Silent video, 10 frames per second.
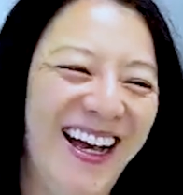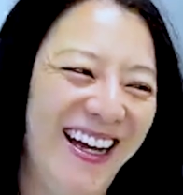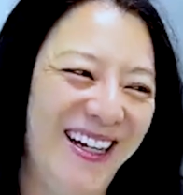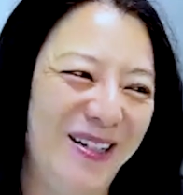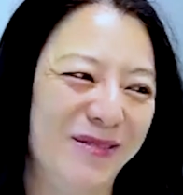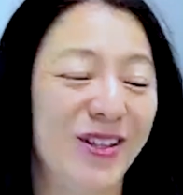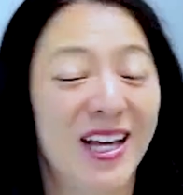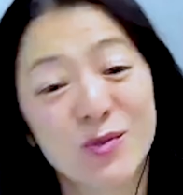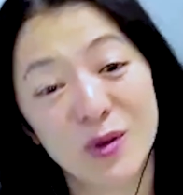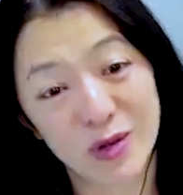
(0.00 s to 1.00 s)
um, so
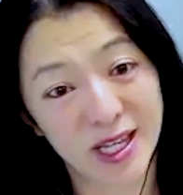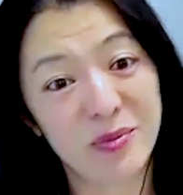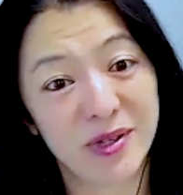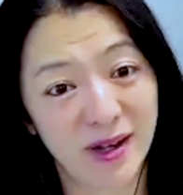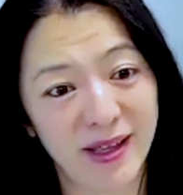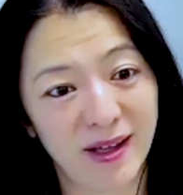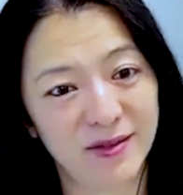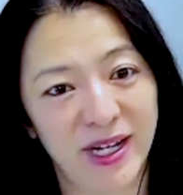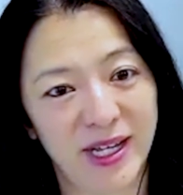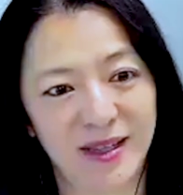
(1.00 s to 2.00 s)
that's what we're keeping an eye on
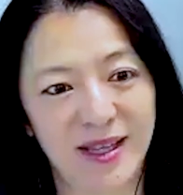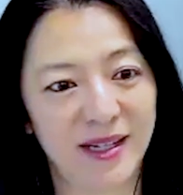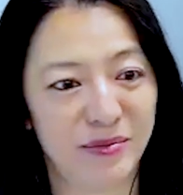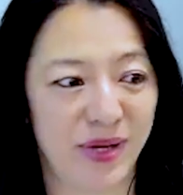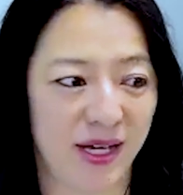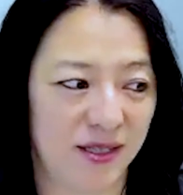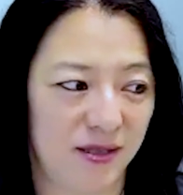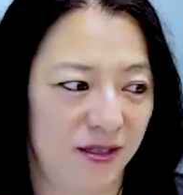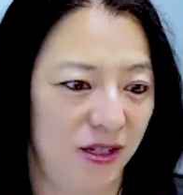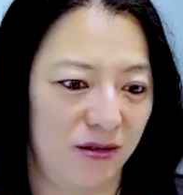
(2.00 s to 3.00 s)
right again that impacts
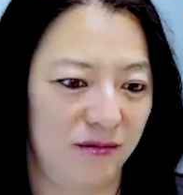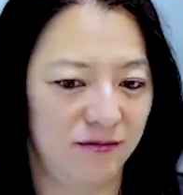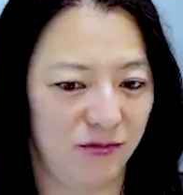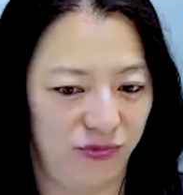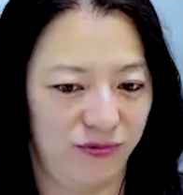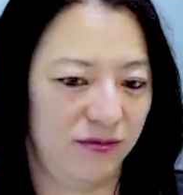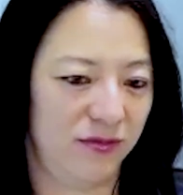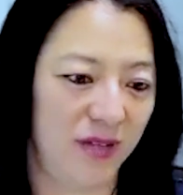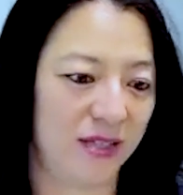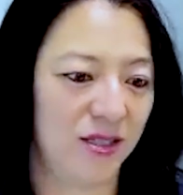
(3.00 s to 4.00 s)
you know
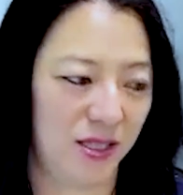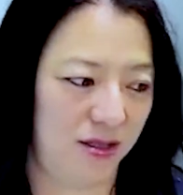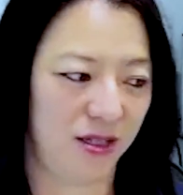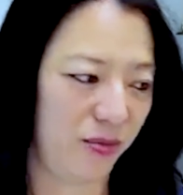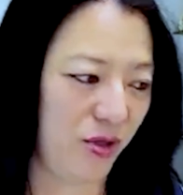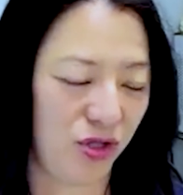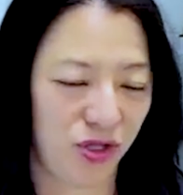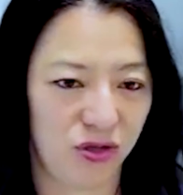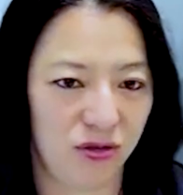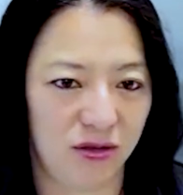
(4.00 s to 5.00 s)
not just
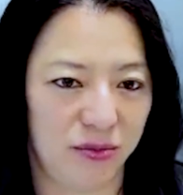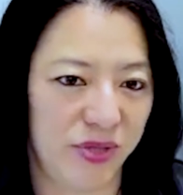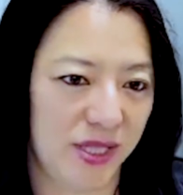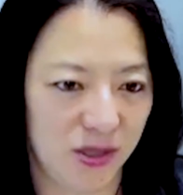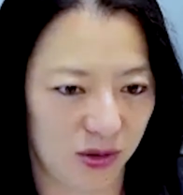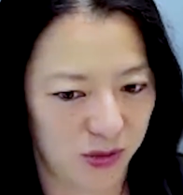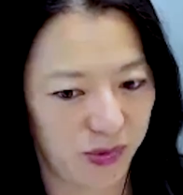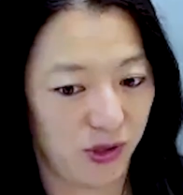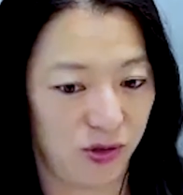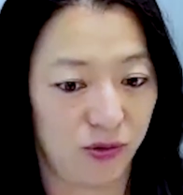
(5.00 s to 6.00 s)
w2 or business owners but
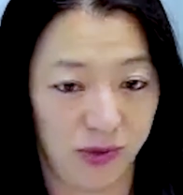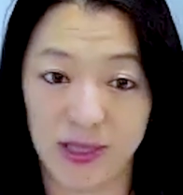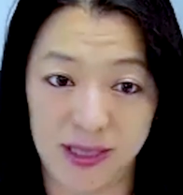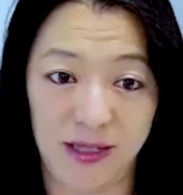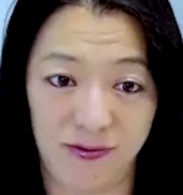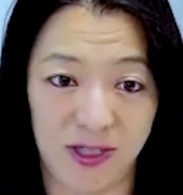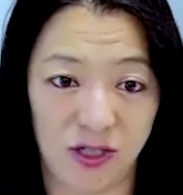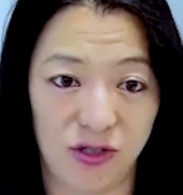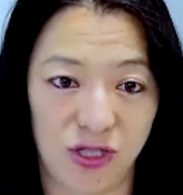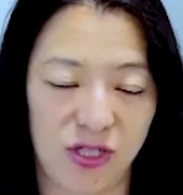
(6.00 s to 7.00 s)
also real estate
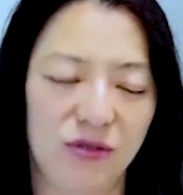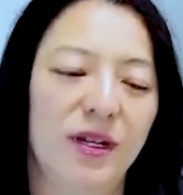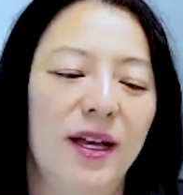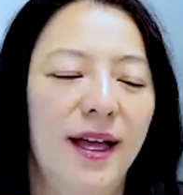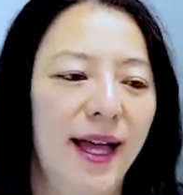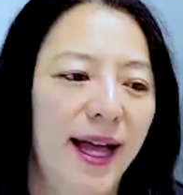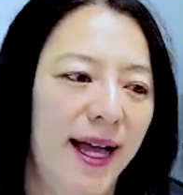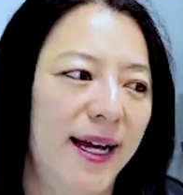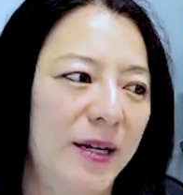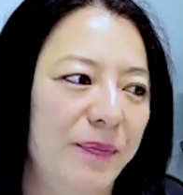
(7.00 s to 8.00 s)
investors too
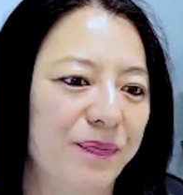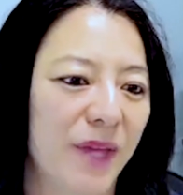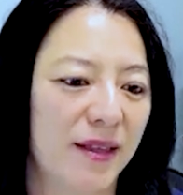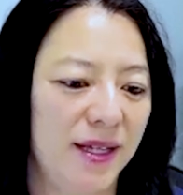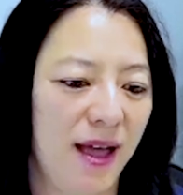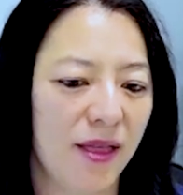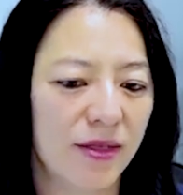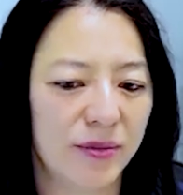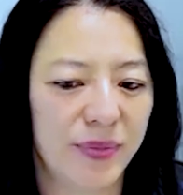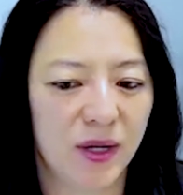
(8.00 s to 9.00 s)
um, the
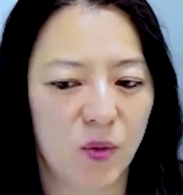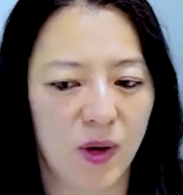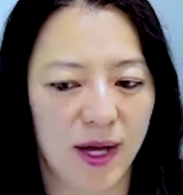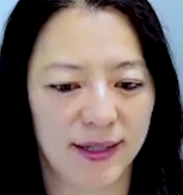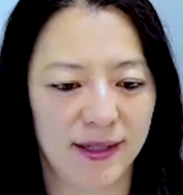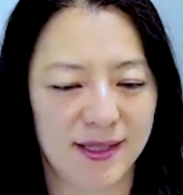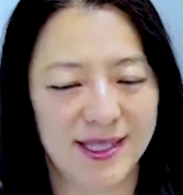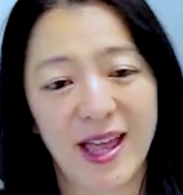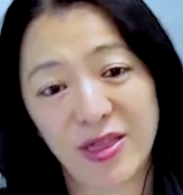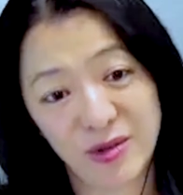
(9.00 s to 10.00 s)
other big one is
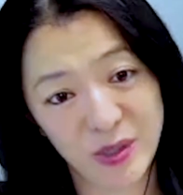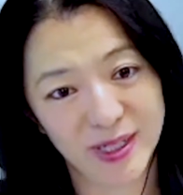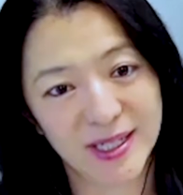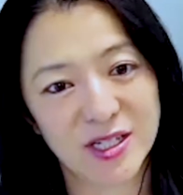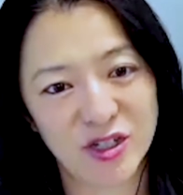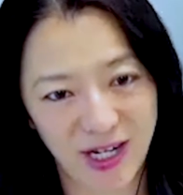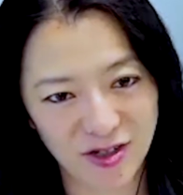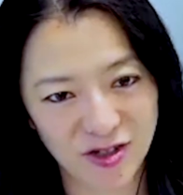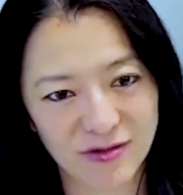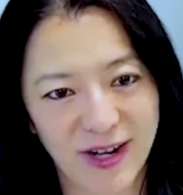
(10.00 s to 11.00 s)
1031
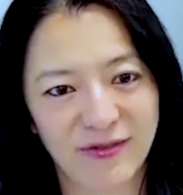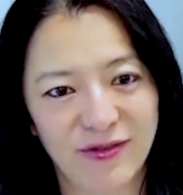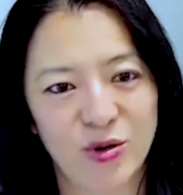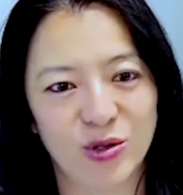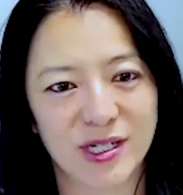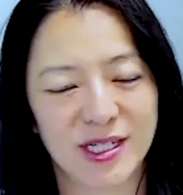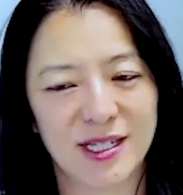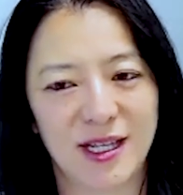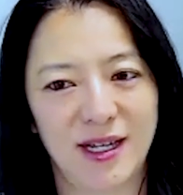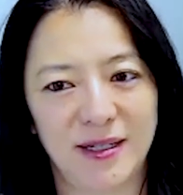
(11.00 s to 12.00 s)
exchange right of course
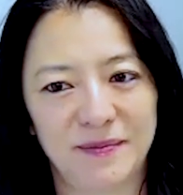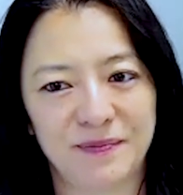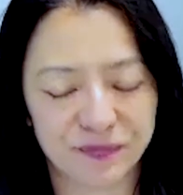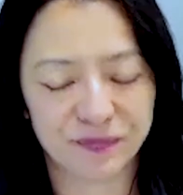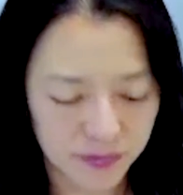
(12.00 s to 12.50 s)
um,